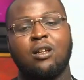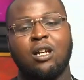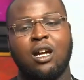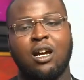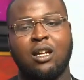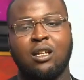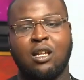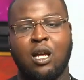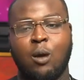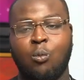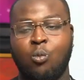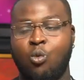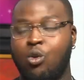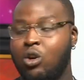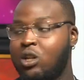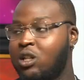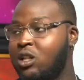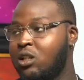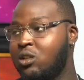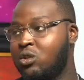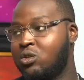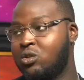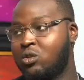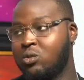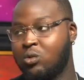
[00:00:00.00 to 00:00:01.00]
and I'm
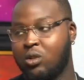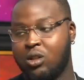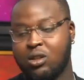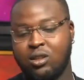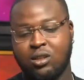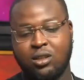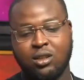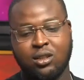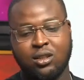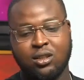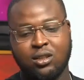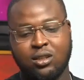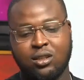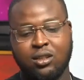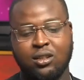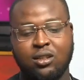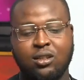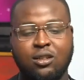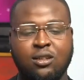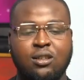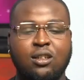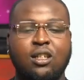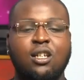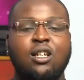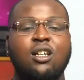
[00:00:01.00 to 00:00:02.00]
working towards it.
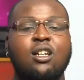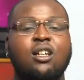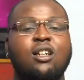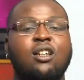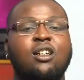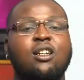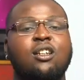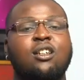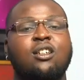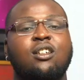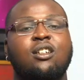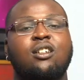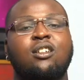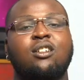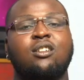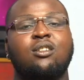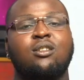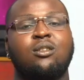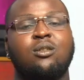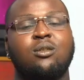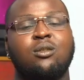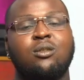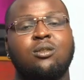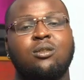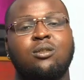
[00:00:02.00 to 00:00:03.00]

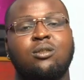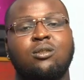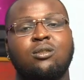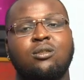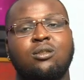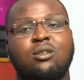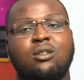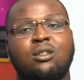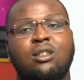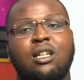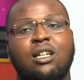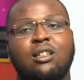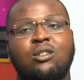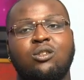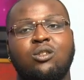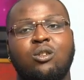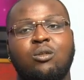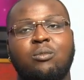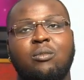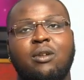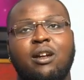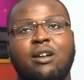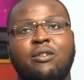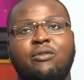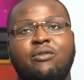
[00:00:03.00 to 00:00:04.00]
So that's
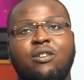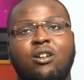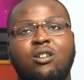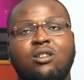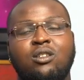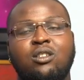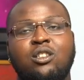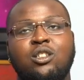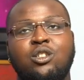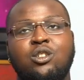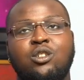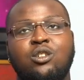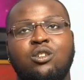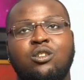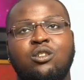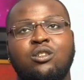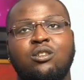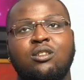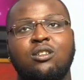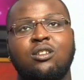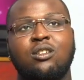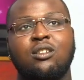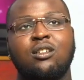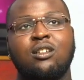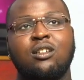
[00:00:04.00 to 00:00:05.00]
on my
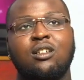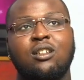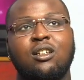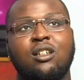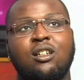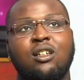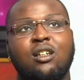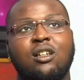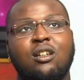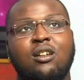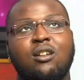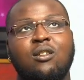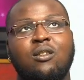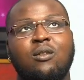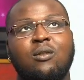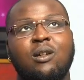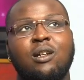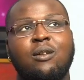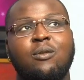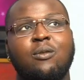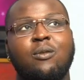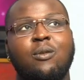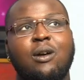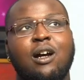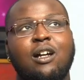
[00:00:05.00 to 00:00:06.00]
foundation.
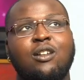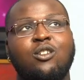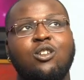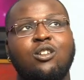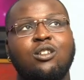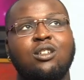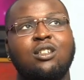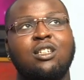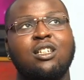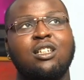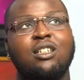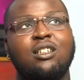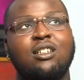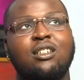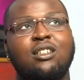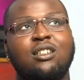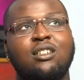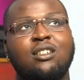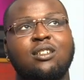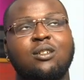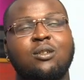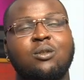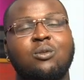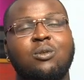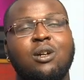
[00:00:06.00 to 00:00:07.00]
Well, I don't think
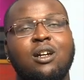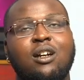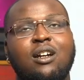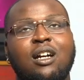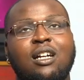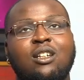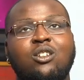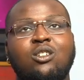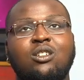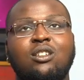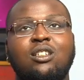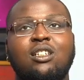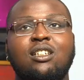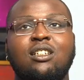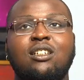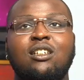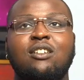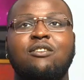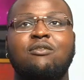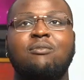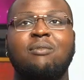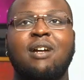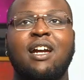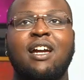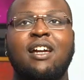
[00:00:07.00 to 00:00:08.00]

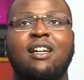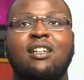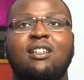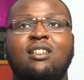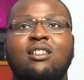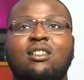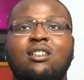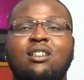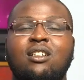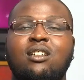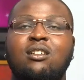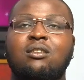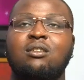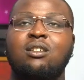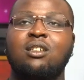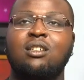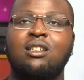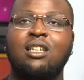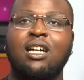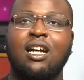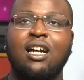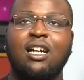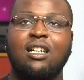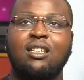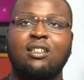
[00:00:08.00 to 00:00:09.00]
if my
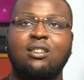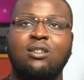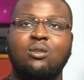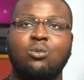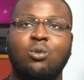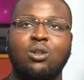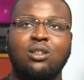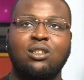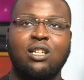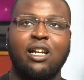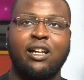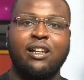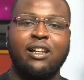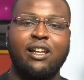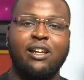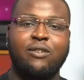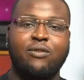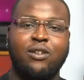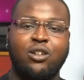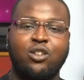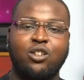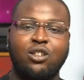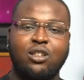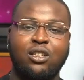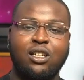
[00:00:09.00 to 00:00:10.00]
dad was
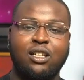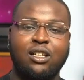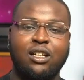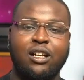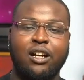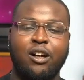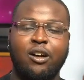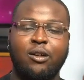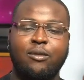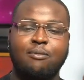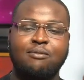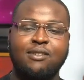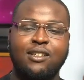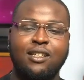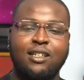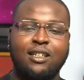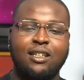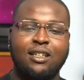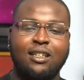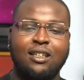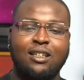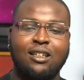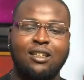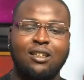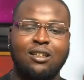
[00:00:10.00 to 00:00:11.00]
alive, I don't think I'll
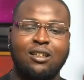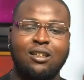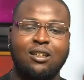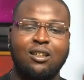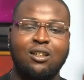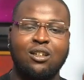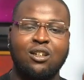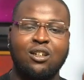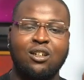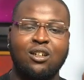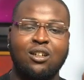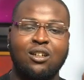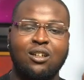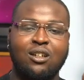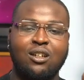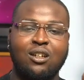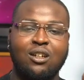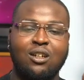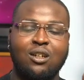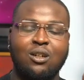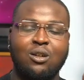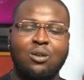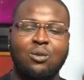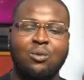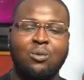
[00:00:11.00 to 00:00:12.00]
be
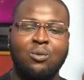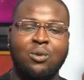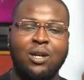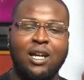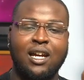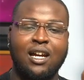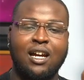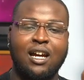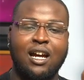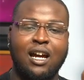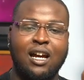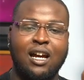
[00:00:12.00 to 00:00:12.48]
where